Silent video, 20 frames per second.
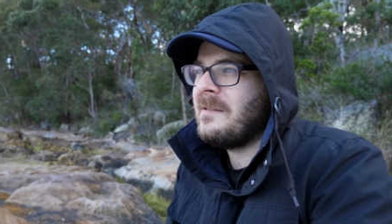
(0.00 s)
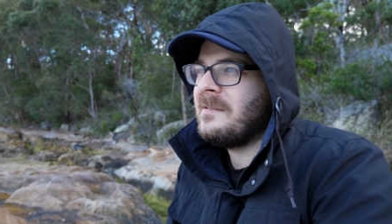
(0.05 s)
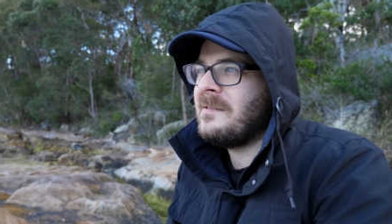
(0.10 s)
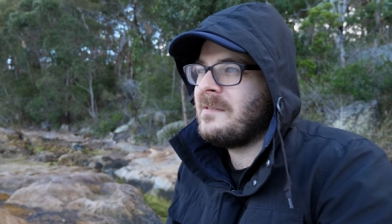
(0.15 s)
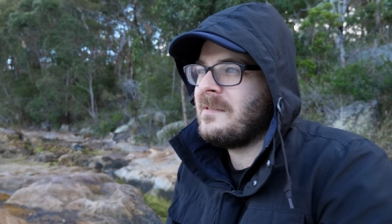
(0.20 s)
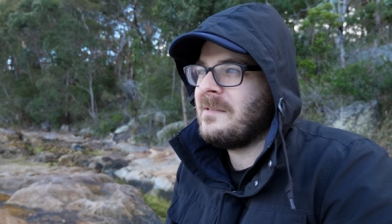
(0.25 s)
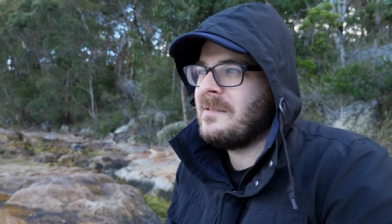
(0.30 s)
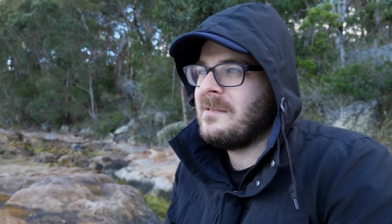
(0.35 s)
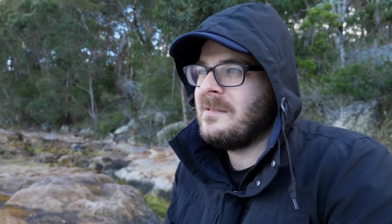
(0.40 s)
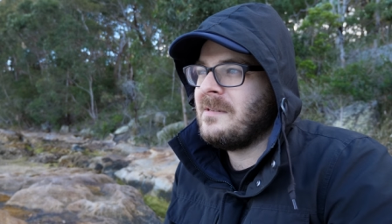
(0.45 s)

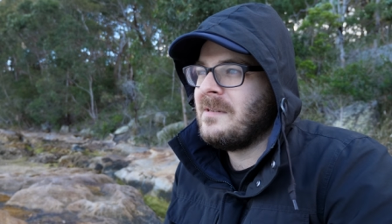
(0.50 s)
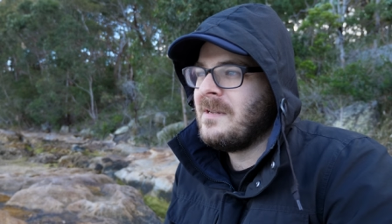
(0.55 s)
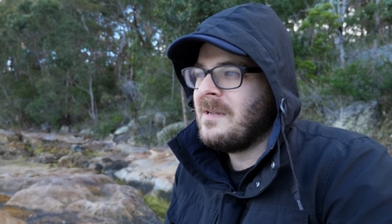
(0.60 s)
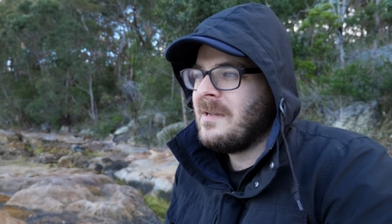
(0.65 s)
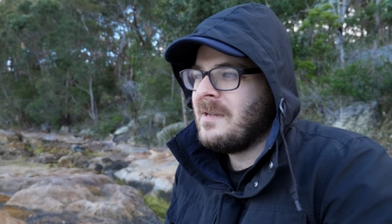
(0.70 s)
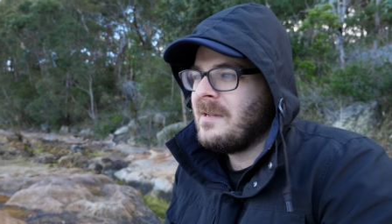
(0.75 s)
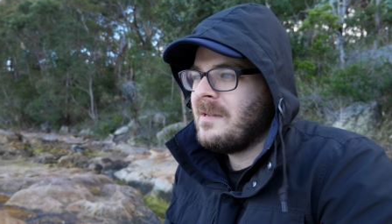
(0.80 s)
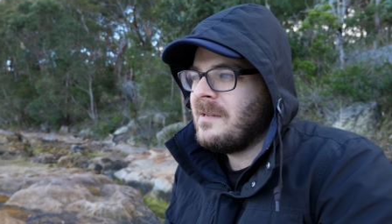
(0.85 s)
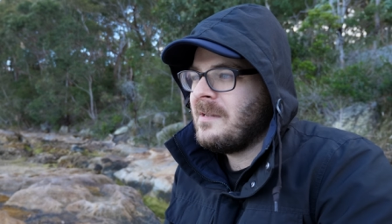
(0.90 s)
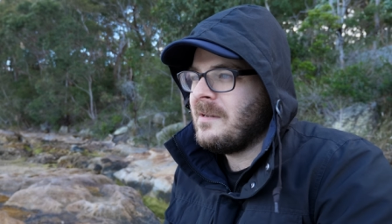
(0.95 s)
into
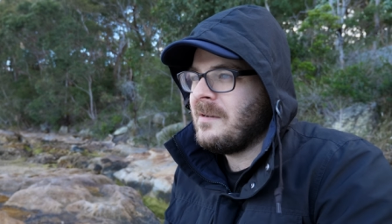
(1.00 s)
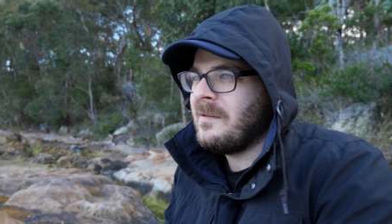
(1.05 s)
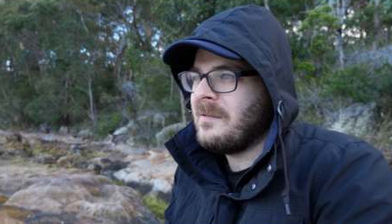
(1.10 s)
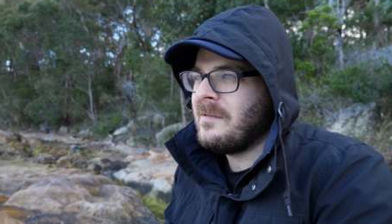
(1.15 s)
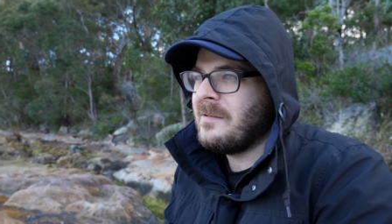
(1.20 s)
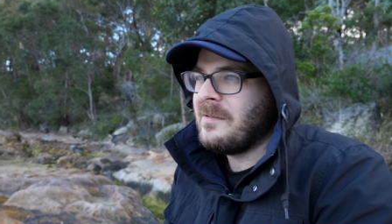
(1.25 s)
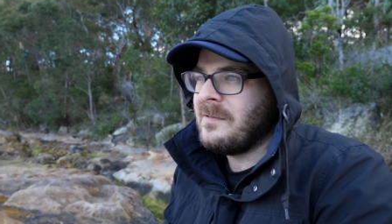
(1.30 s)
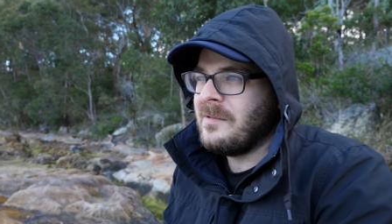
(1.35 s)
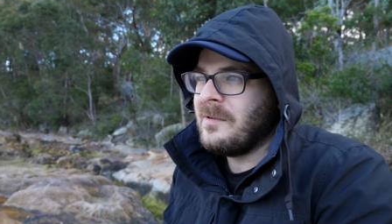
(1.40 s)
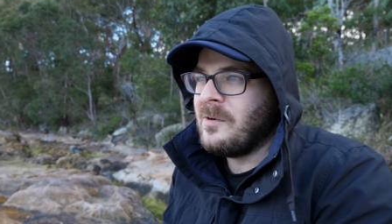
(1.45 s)
you know
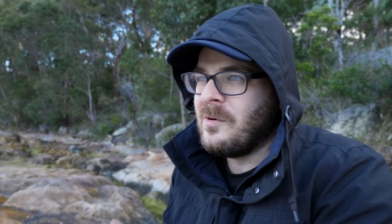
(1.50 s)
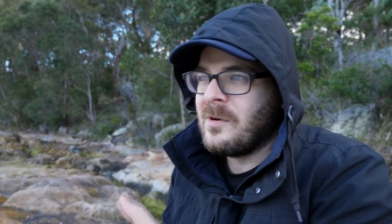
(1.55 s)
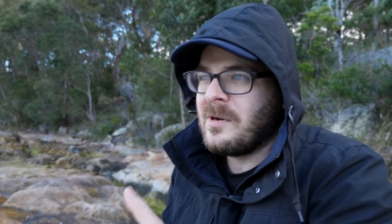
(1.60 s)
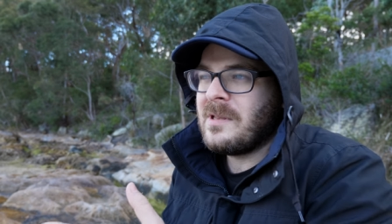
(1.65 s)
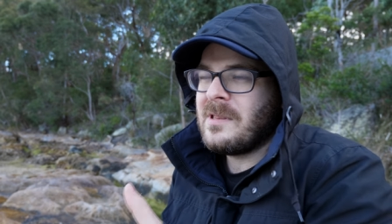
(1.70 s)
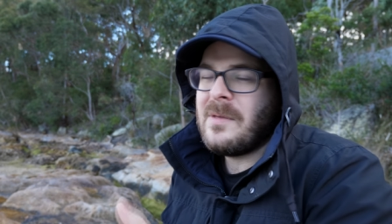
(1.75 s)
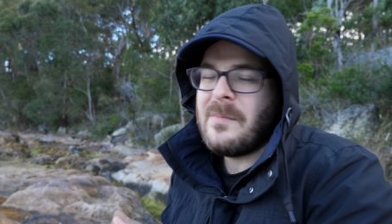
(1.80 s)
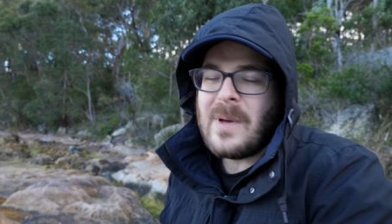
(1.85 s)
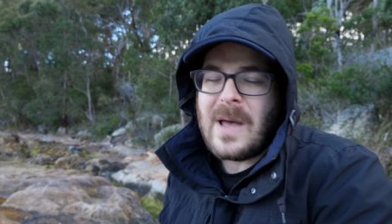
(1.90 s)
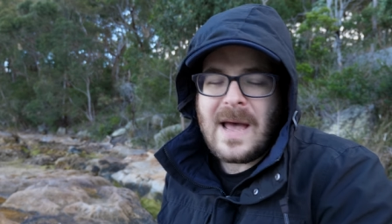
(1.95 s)
the, the good
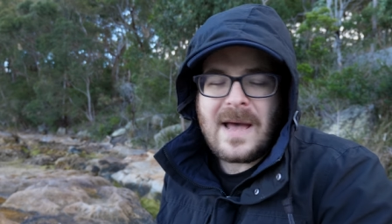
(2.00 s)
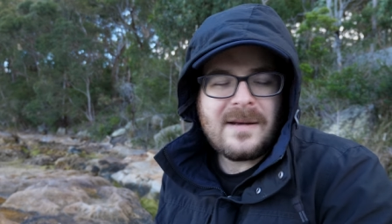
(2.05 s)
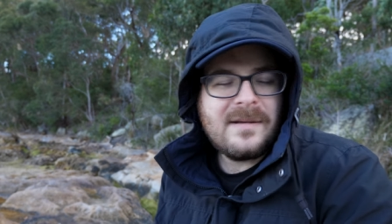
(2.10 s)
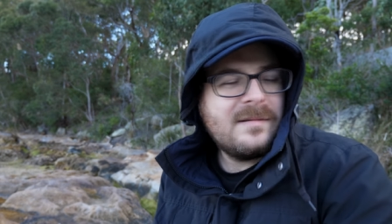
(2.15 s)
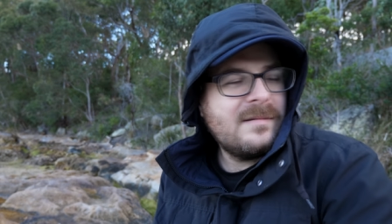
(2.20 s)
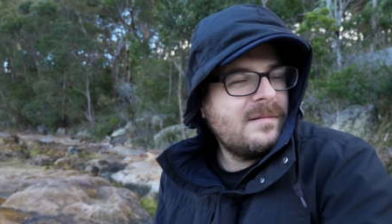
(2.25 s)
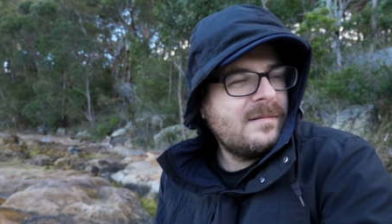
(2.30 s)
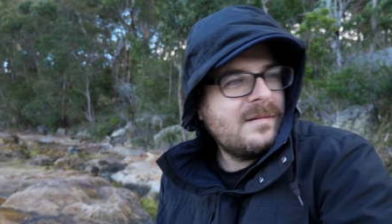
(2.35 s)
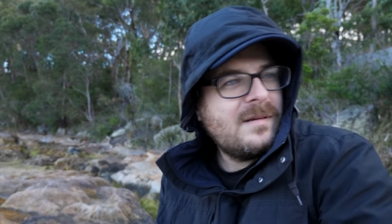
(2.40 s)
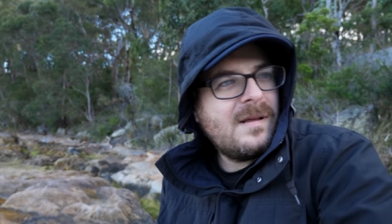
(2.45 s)
and the bad
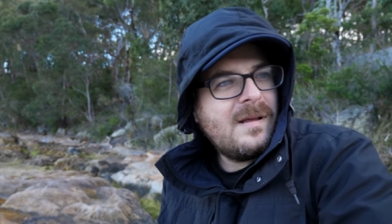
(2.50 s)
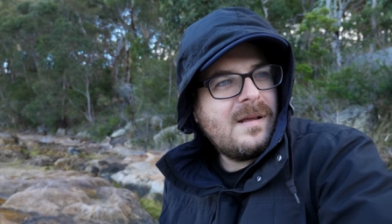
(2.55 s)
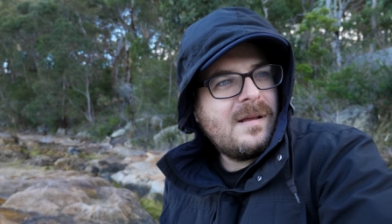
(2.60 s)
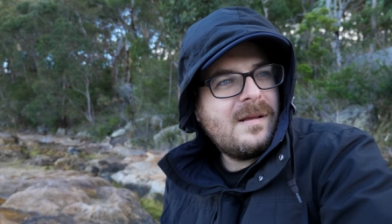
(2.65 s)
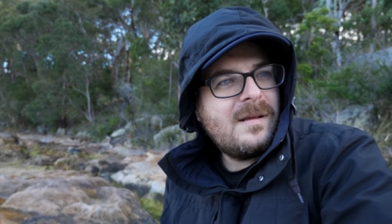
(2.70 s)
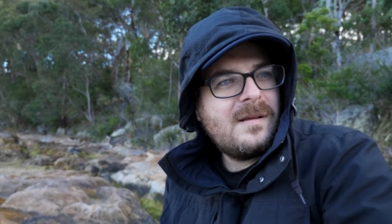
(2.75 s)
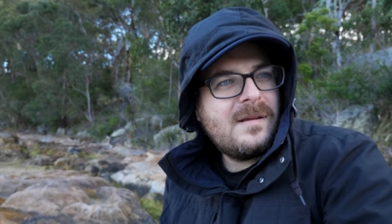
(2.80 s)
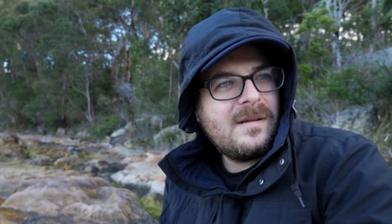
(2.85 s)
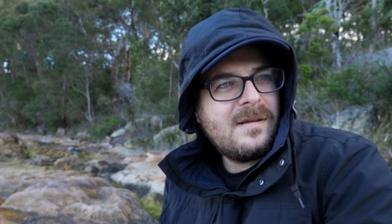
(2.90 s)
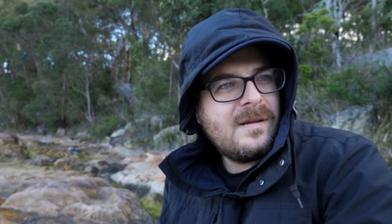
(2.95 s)

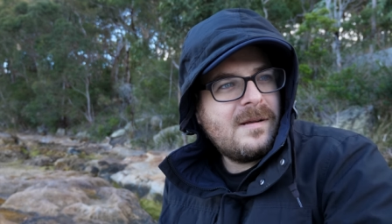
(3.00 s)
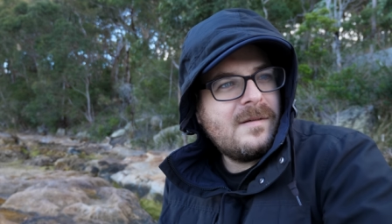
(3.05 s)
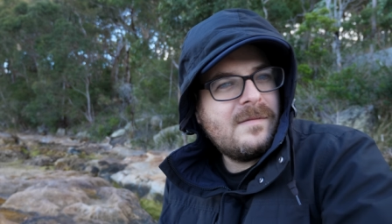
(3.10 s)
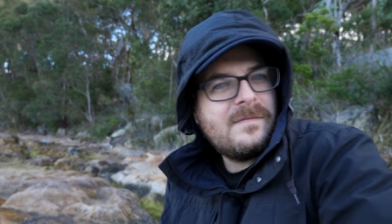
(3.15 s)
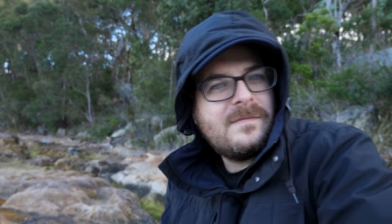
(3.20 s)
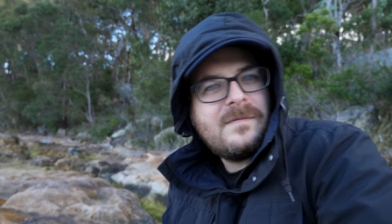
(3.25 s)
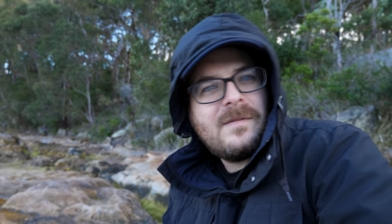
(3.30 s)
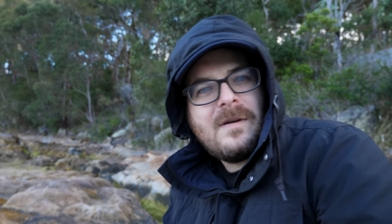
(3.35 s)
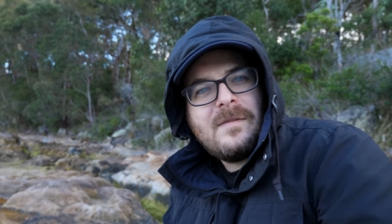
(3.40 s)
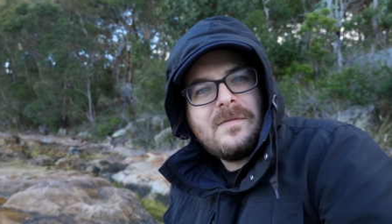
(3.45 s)
uh,
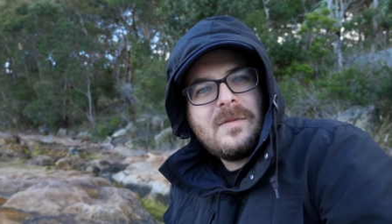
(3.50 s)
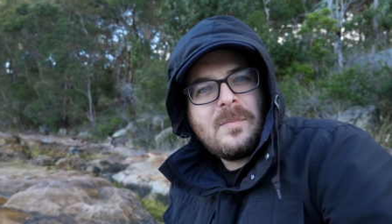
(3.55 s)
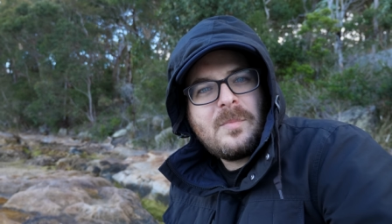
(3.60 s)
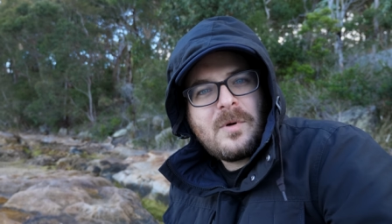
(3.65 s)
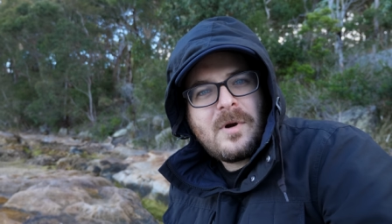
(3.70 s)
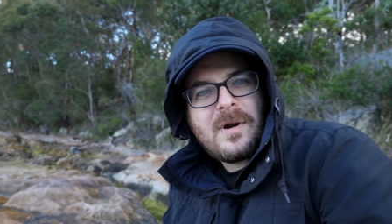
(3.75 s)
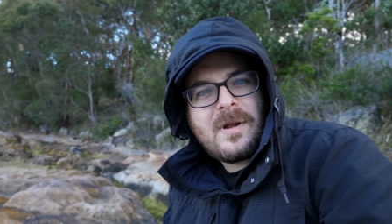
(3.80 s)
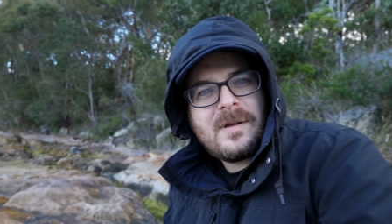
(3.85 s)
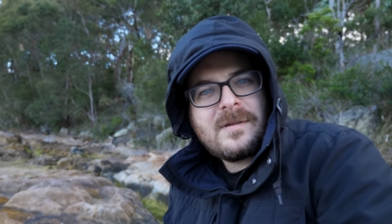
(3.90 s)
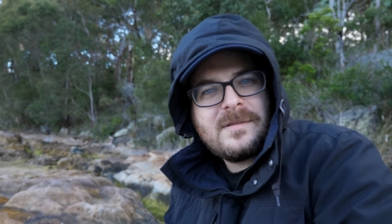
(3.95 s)
of, of the
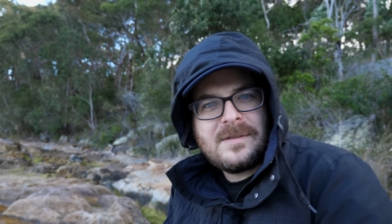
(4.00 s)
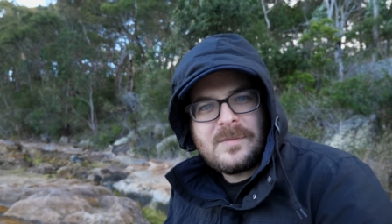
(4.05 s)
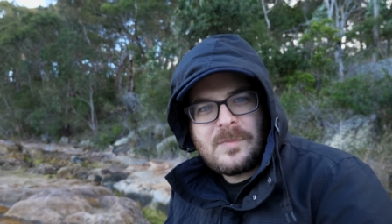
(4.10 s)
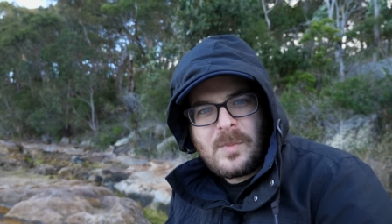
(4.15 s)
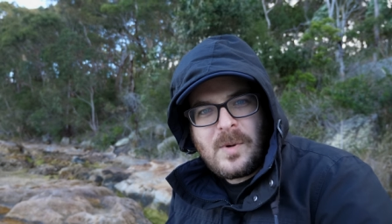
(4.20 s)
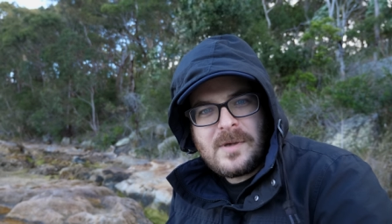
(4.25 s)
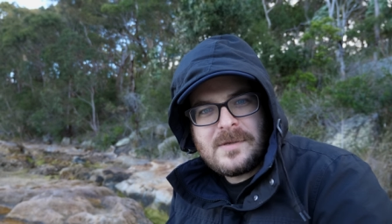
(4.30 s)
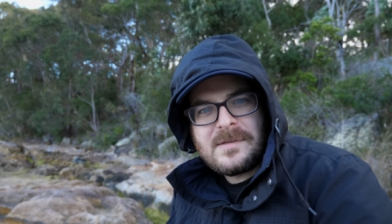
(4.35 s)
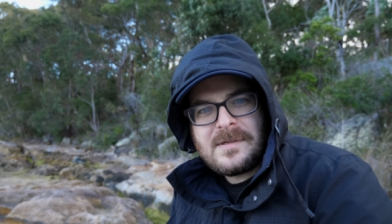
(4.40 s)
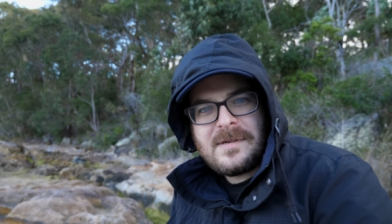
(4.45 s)
product. It's
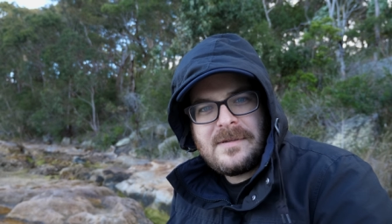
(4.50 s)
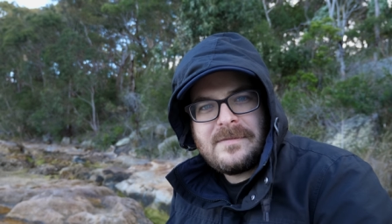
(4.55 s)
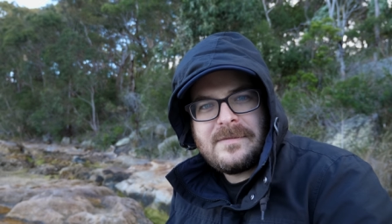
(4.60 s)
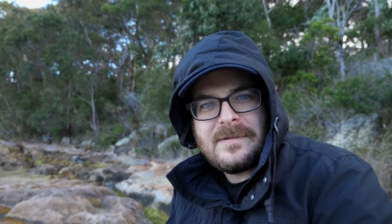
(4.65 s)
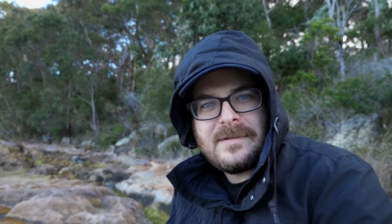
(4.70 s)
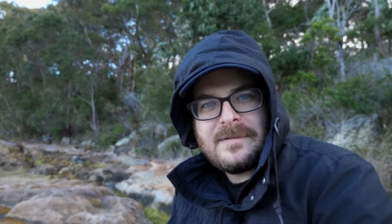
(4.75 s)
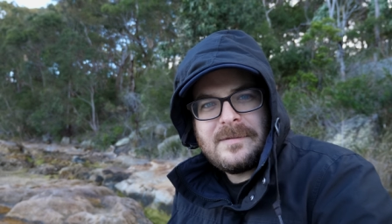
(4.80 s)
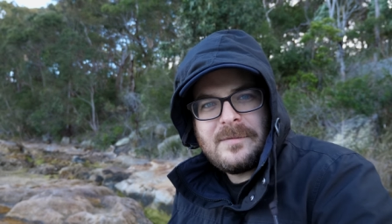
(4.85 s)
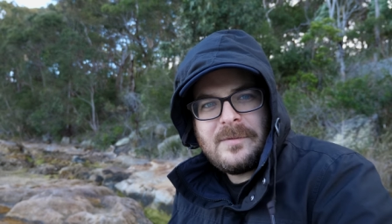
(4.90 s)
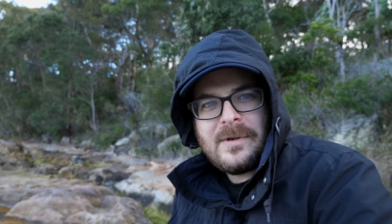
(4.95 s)
positive
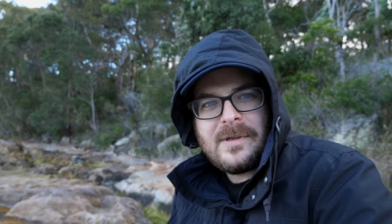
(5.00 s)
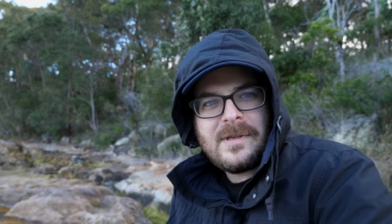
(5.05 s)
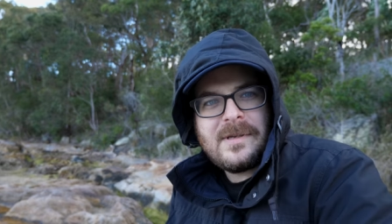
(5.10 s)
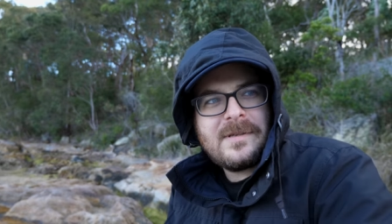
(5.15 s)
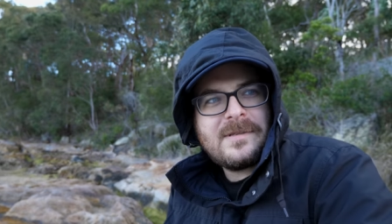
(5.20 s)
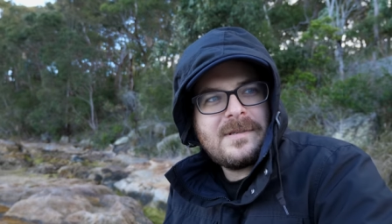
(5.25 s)
and really